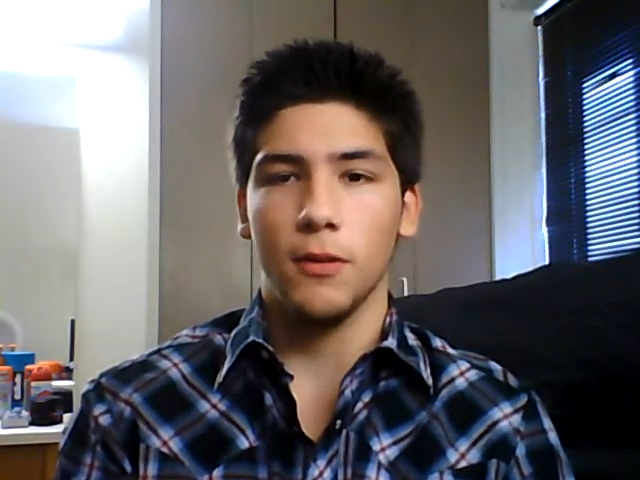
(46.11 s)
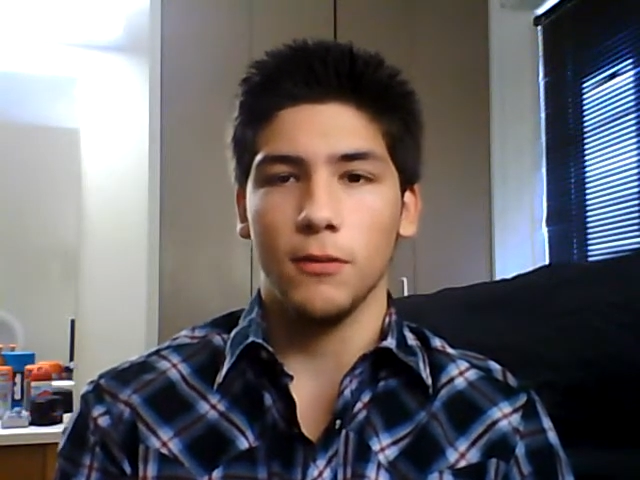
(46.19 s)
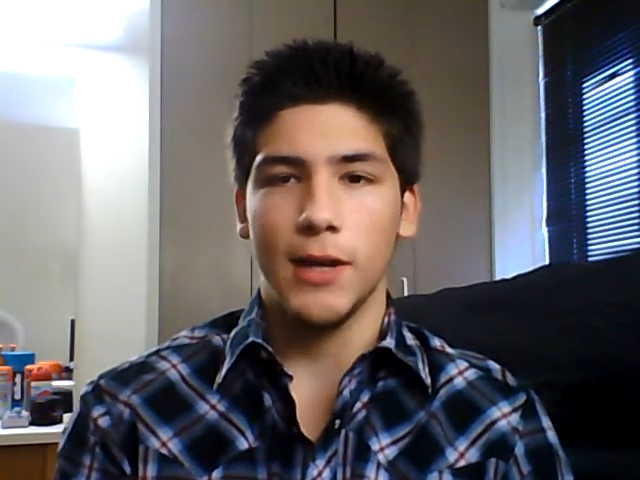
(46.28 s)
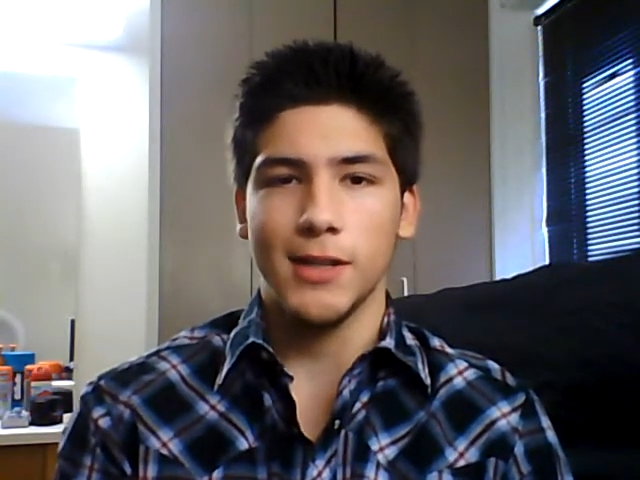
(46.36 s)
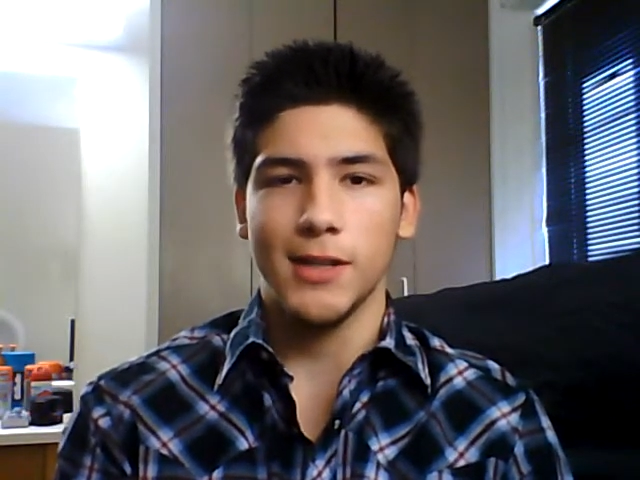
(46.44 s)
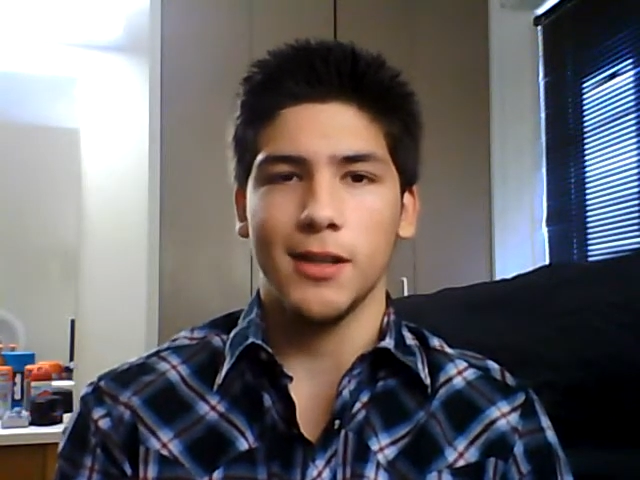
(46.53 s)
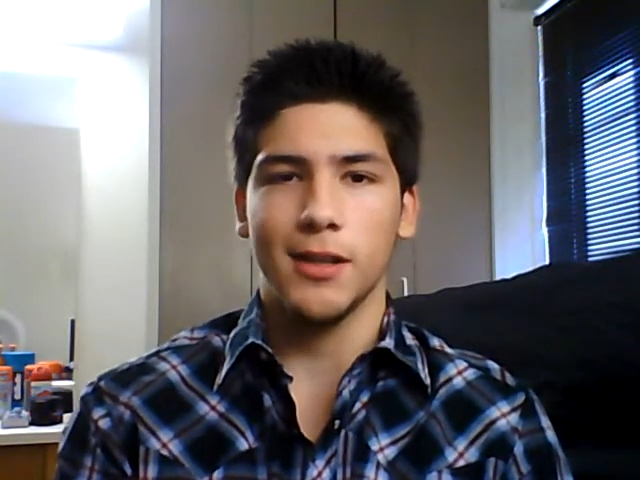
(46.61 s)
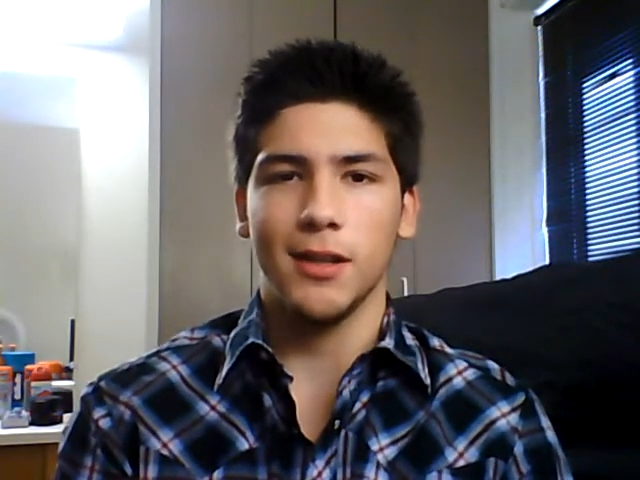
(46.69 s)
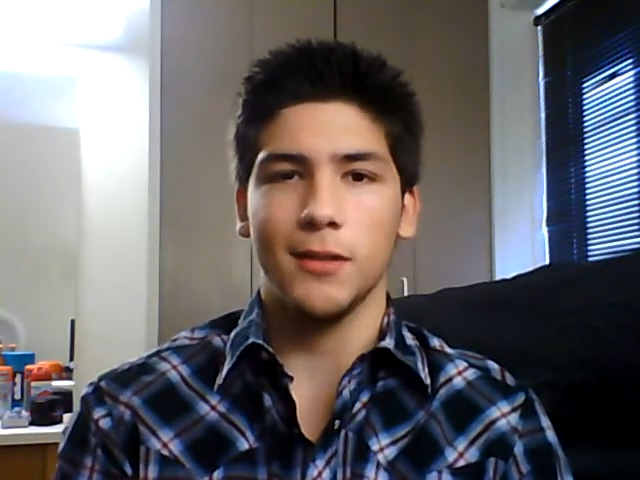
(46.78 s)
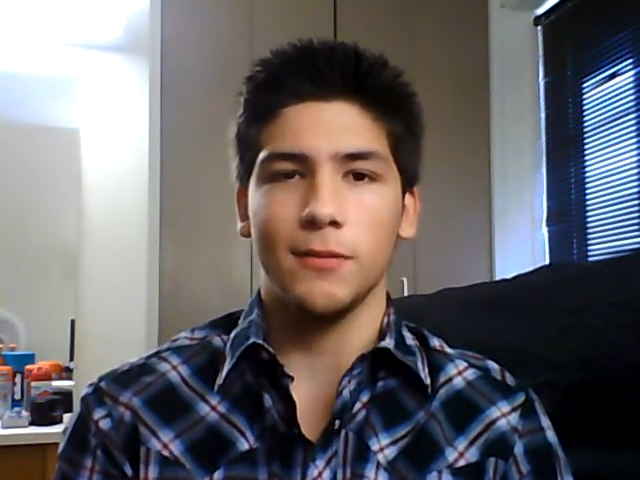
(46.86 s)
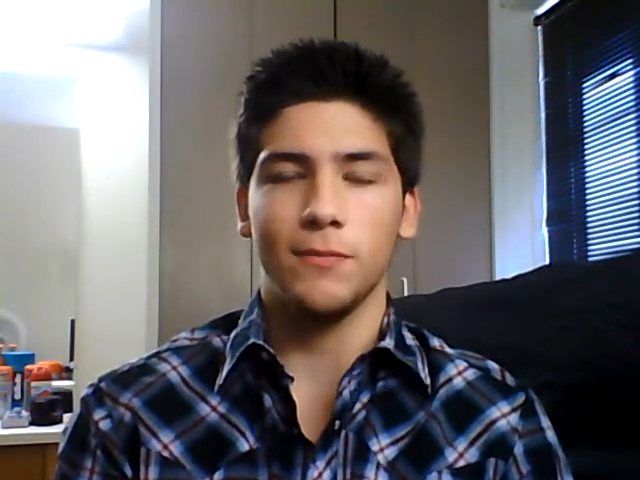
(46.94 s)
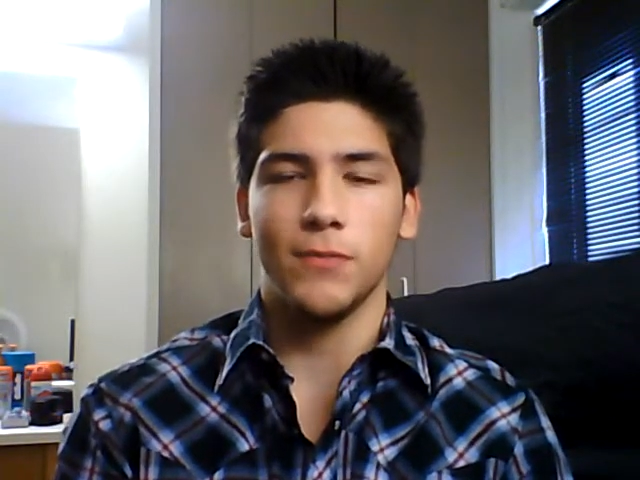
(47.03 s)

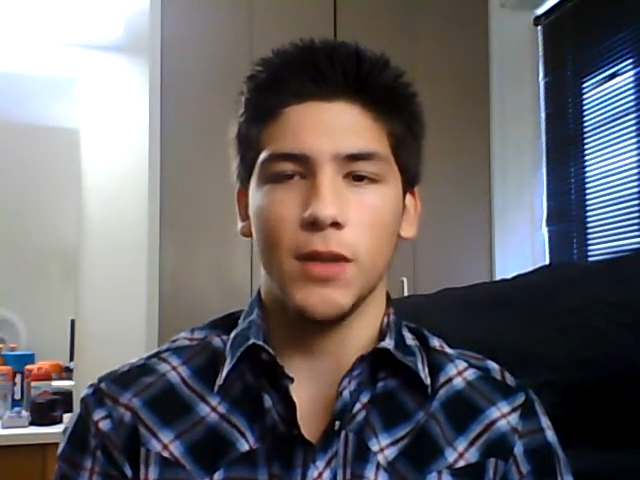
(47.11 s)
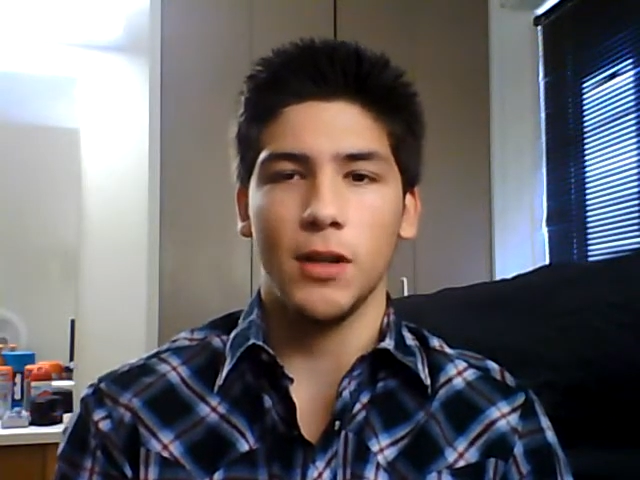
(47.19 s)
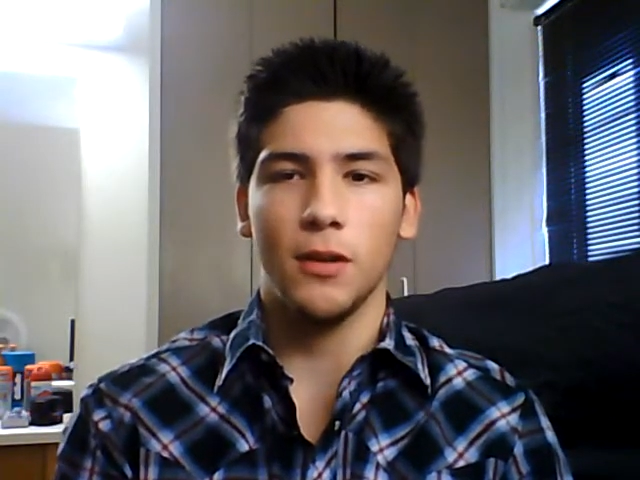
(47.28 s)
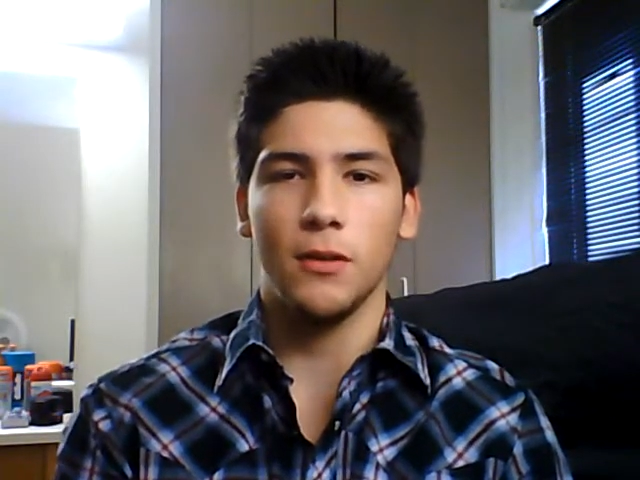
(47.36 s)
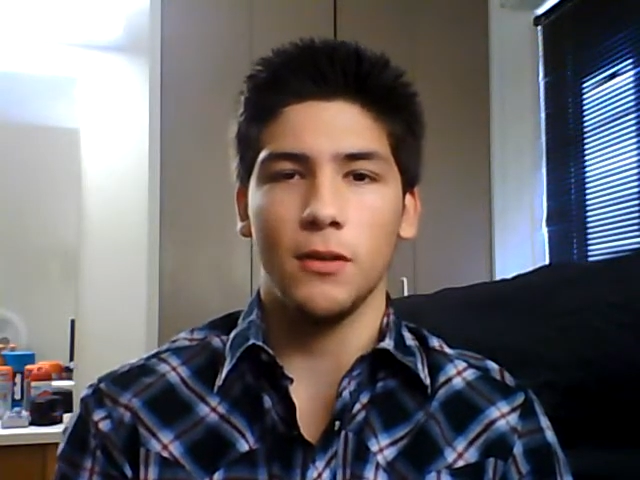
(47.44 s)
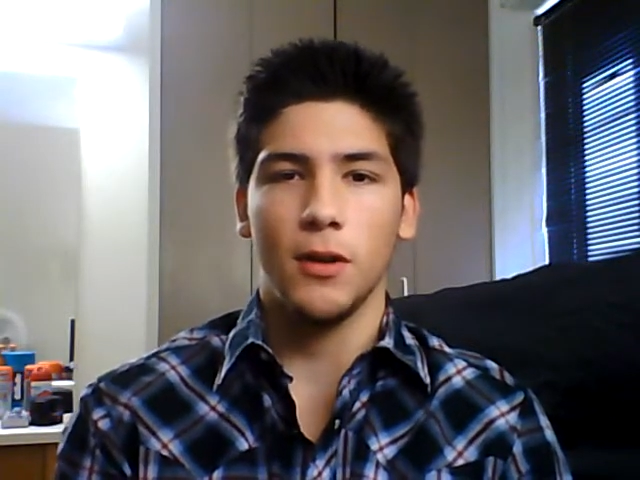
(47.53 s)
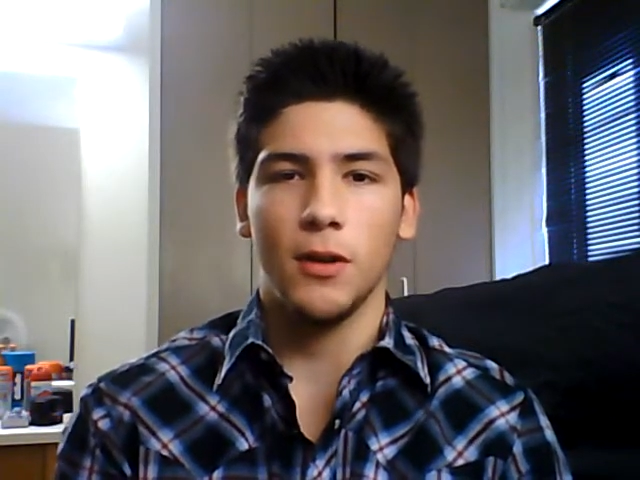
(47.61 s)
wrestling, you know.